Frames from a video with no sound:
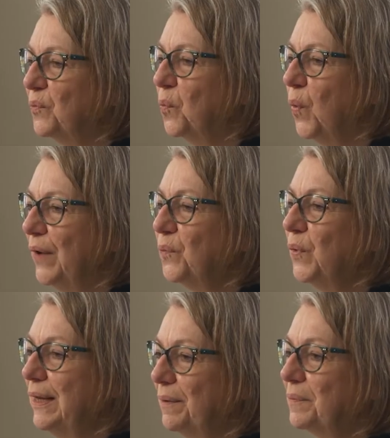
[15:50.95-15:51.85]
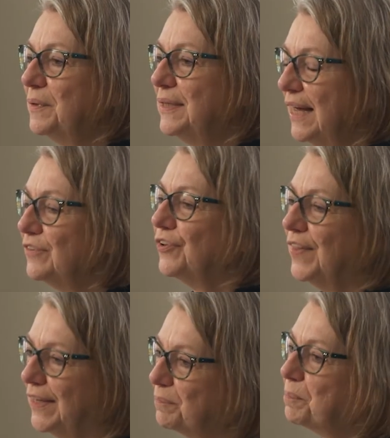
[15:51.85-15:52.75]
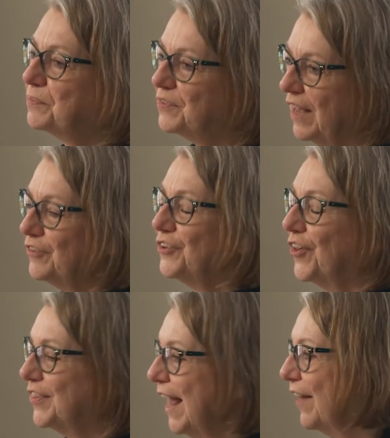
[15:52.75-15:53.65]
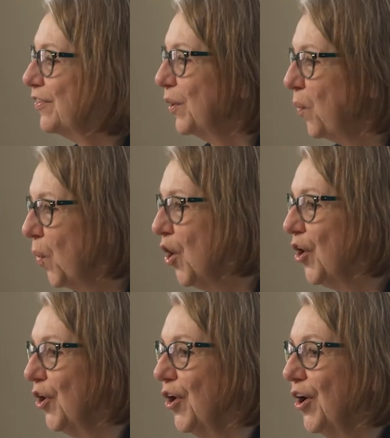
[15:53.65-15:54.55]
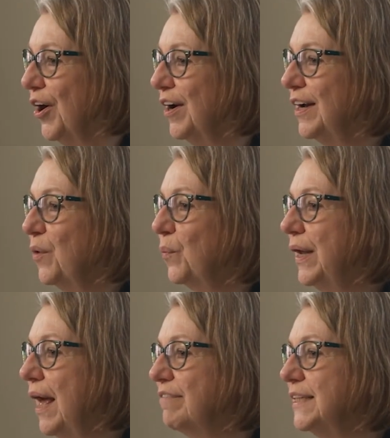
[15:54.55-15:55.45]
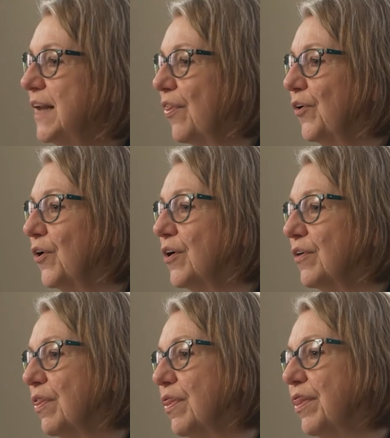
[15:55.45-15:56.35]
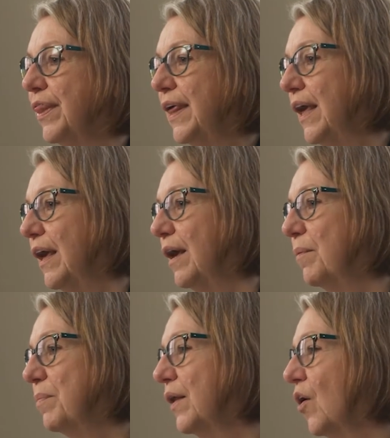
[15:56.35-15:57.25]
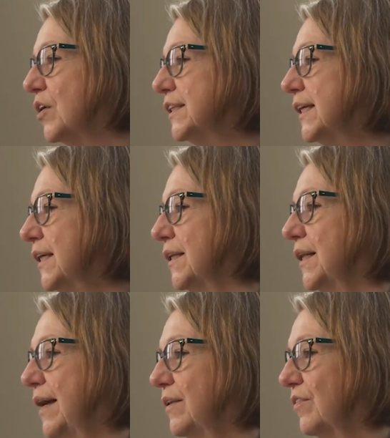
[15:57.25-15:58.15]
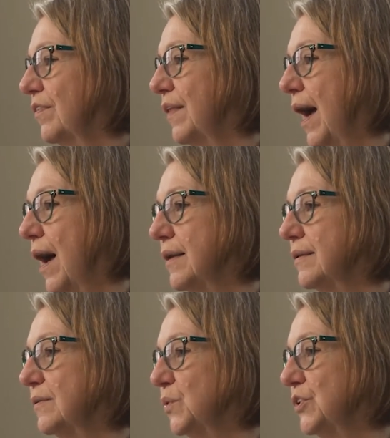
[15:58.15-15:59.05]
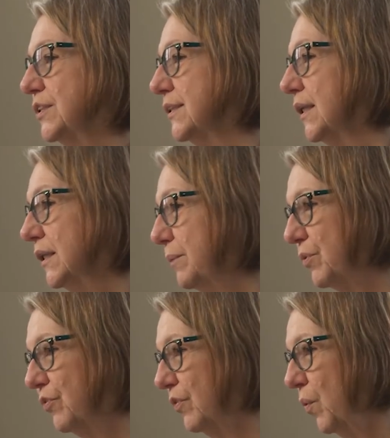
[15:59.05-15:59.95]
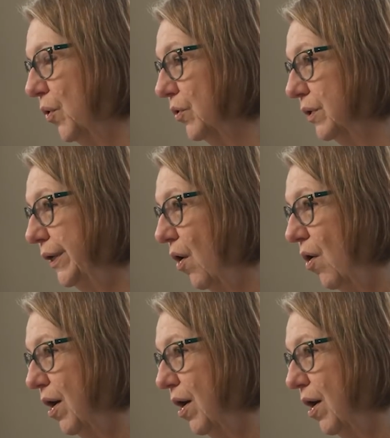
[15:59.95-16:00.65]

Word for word: When we get to the section on Catholic Worker, we have another theme that articulates that, which is glimpsed so early